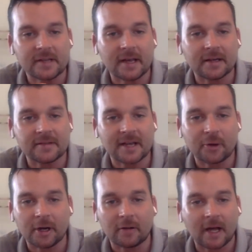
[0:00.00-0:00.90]
Does that
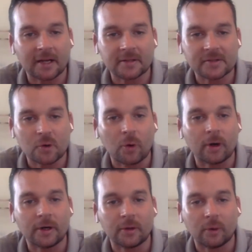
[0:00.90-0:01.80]
create a lot of discord,